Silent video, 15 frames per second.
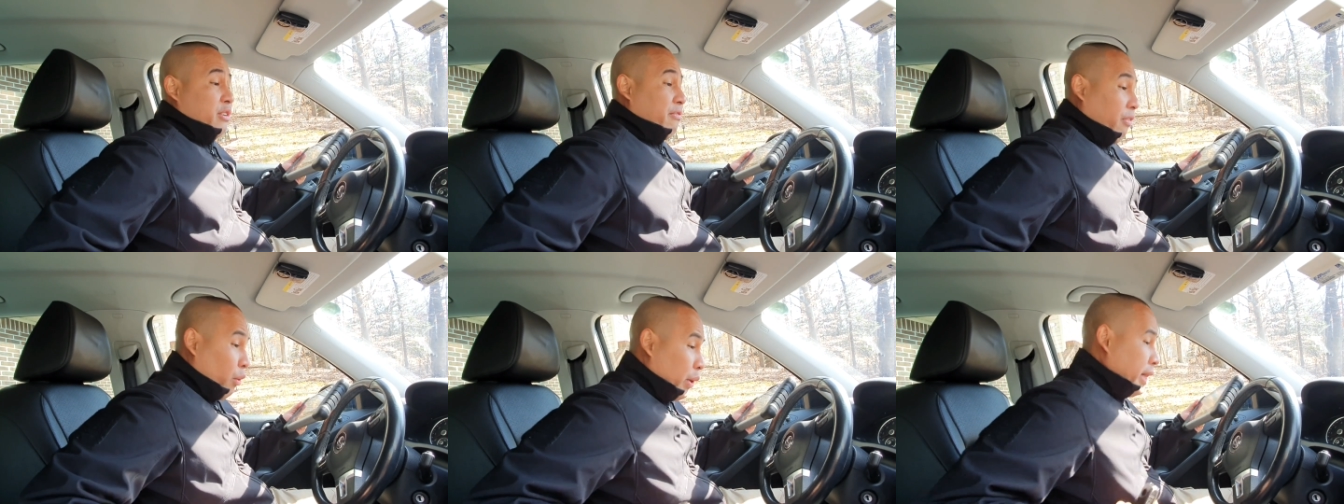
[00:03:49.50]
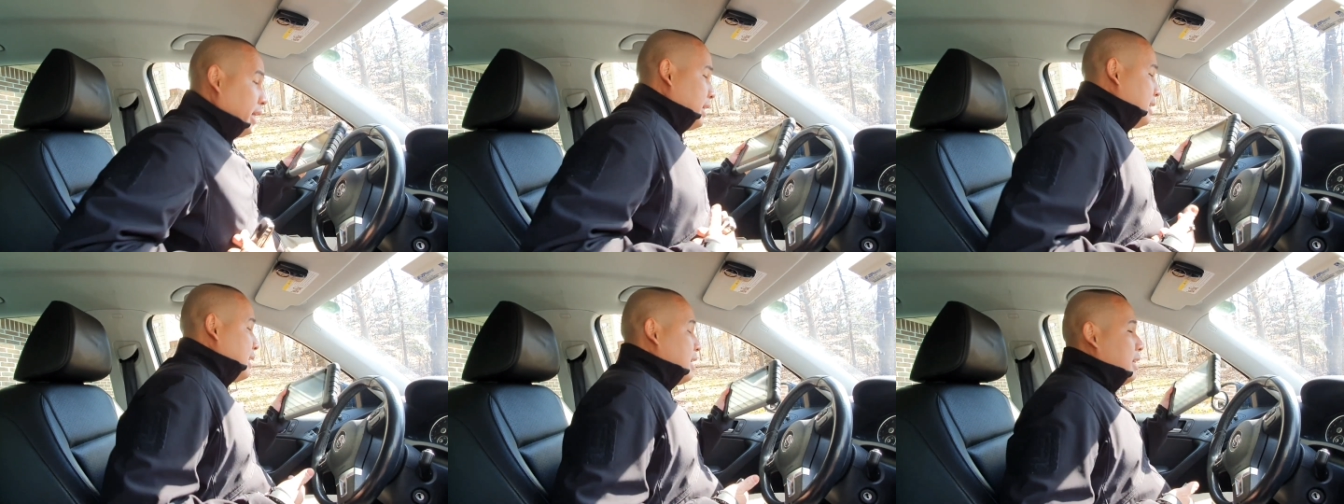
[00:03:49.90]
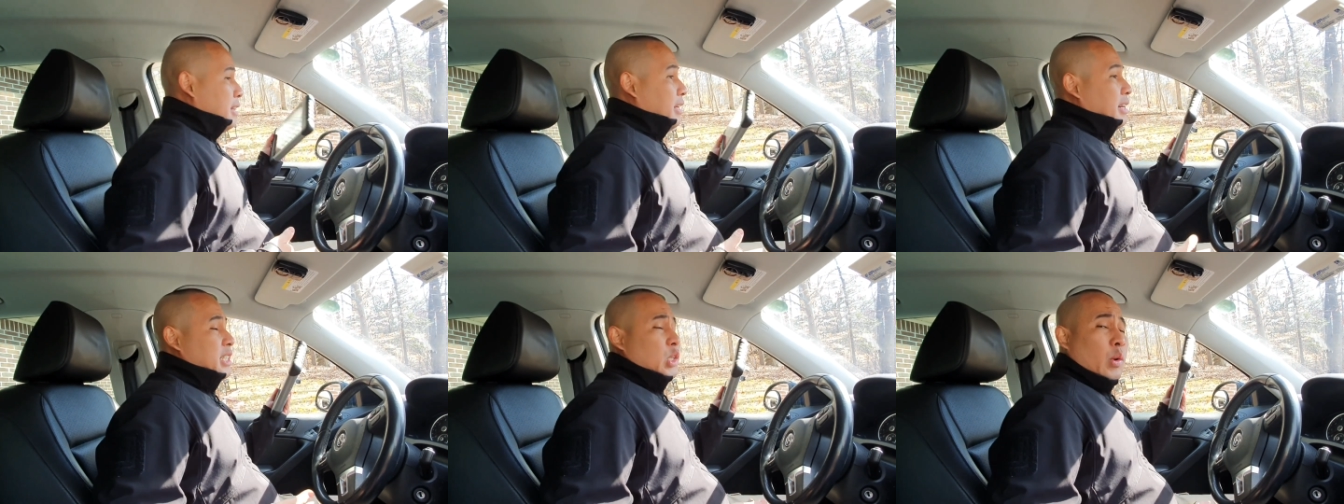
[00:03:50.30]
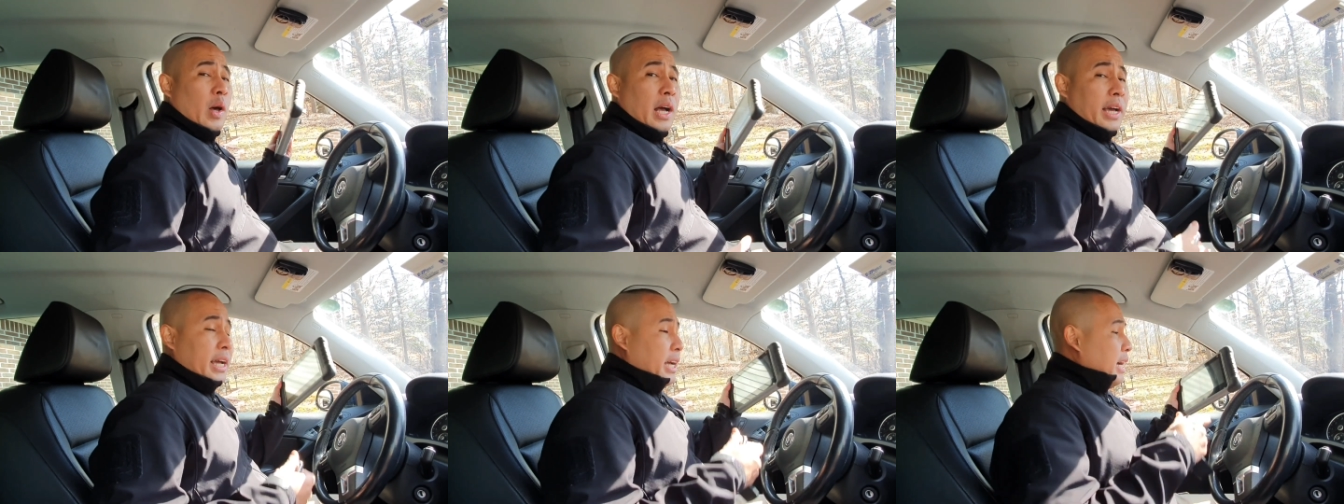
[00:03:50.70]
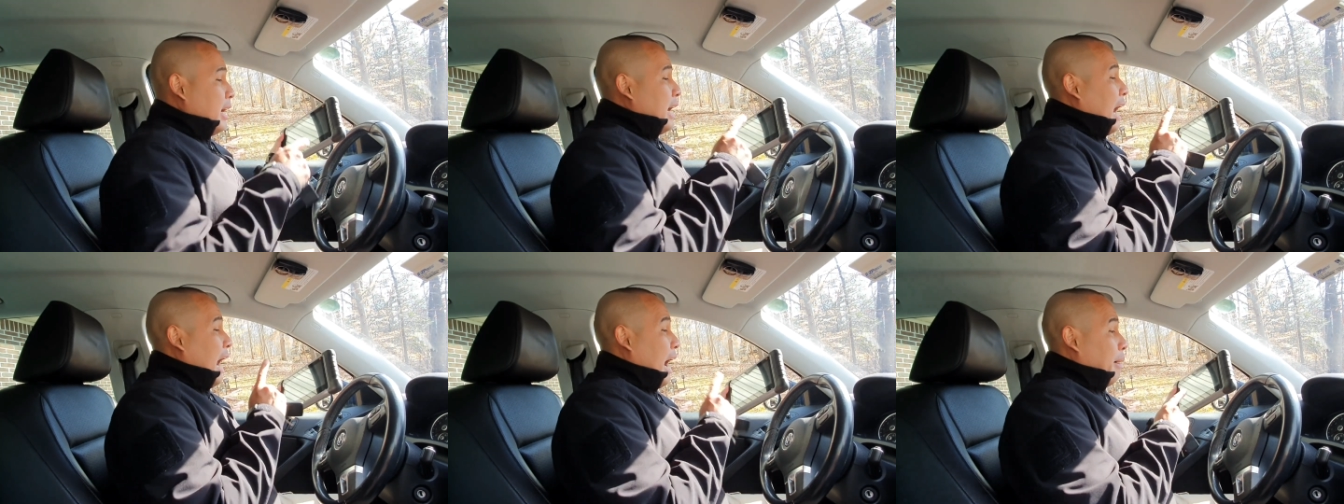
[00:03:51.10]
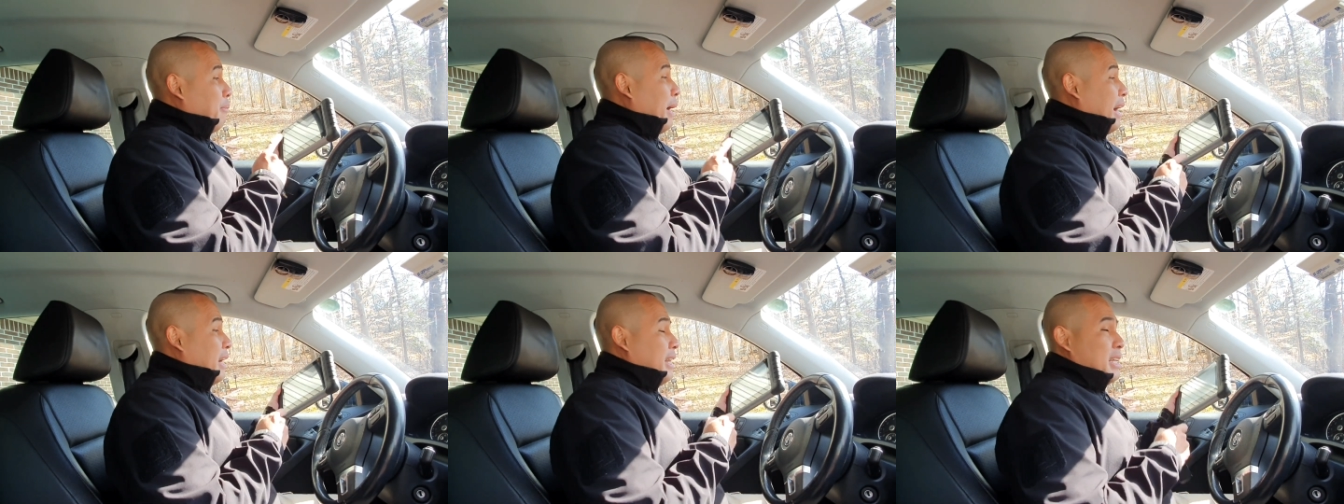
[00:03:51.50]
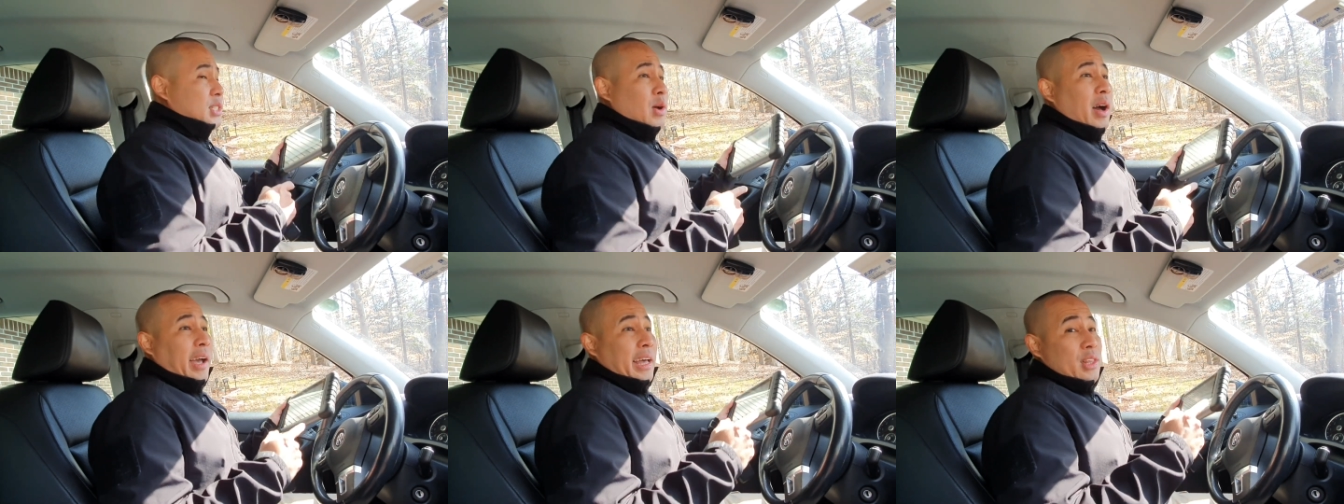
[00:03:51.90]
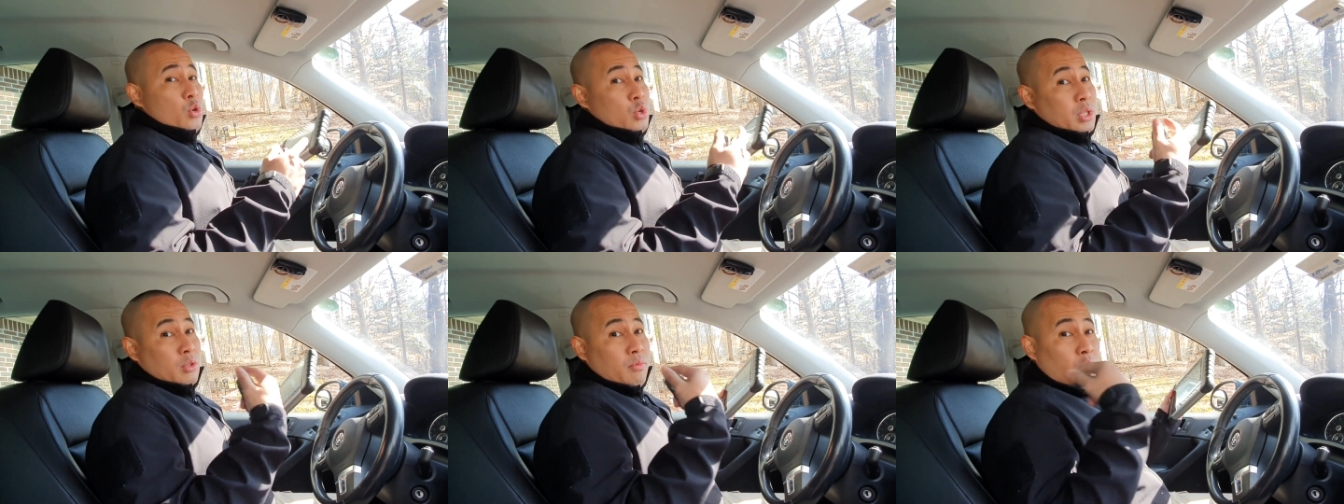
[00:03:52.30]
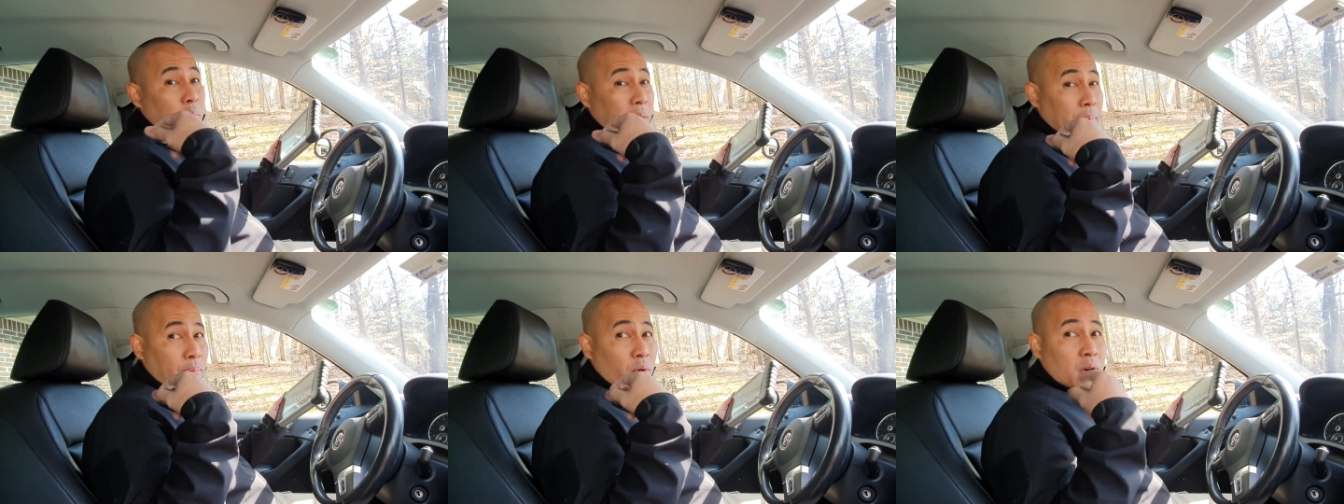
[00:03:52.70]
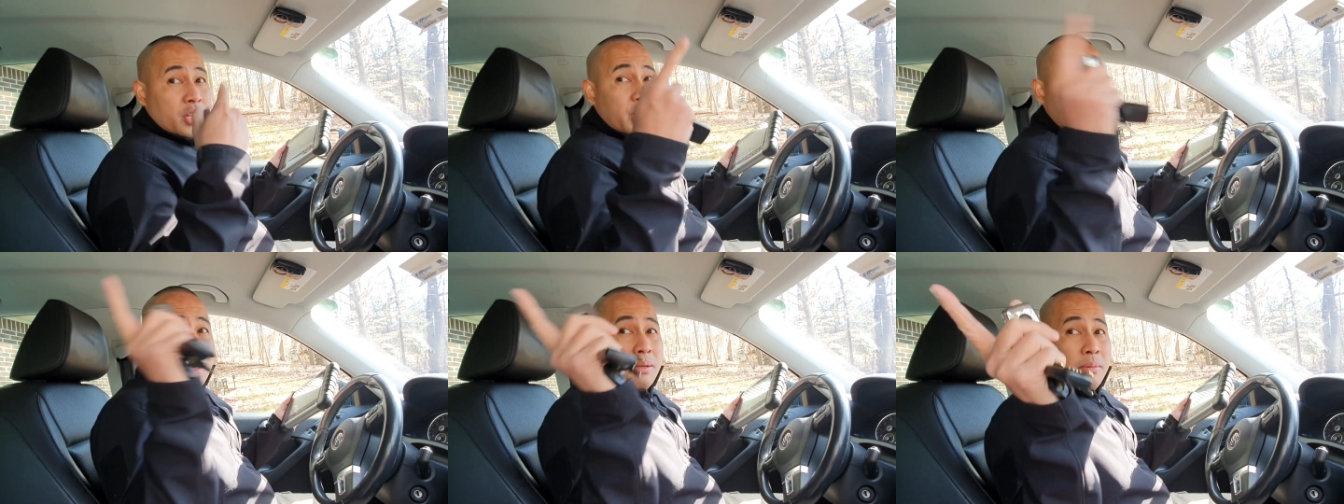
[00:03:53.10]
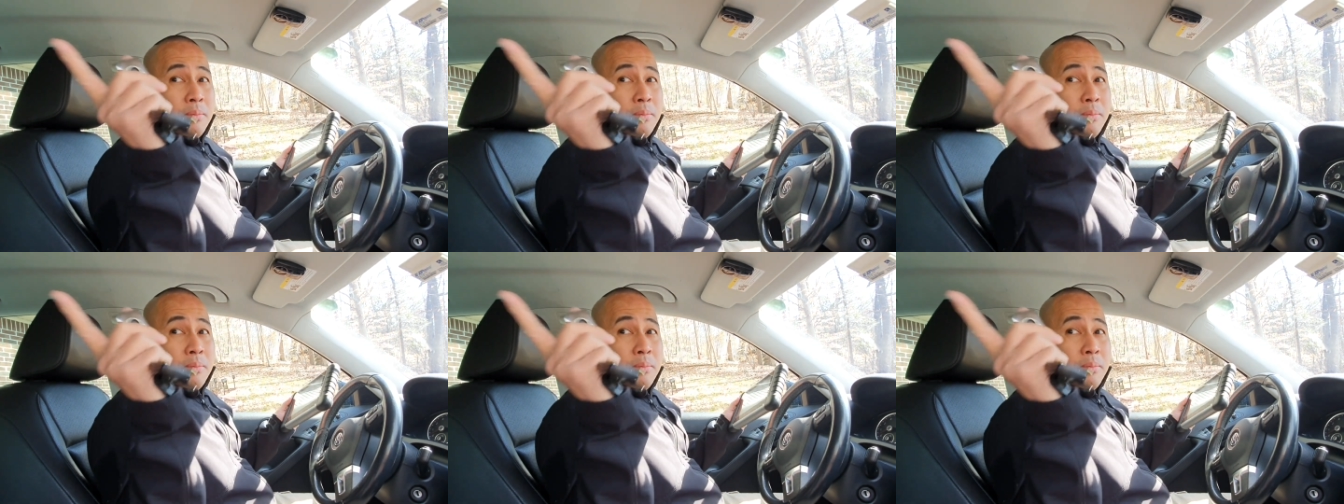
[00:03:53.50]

fluid. The reason why I buy this, so I can use it for my Porsche,